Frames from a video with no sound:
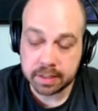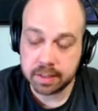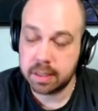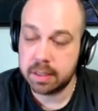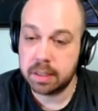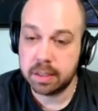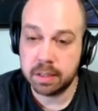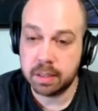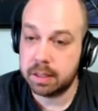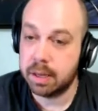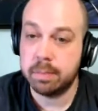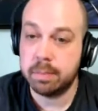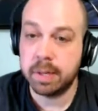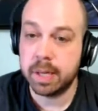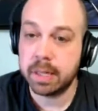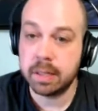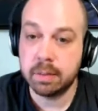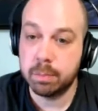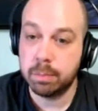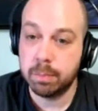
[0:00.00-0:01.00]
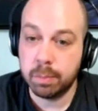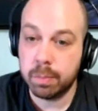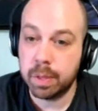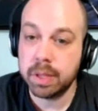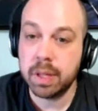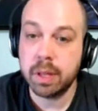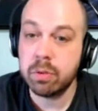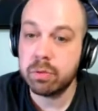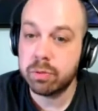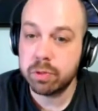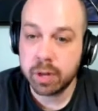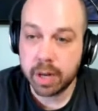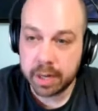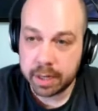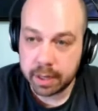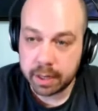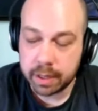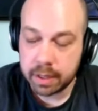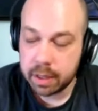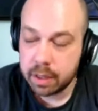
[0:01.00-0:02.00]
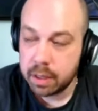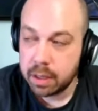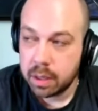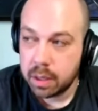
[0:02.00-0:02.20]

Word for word: I said it, I'm like Monday through Friday.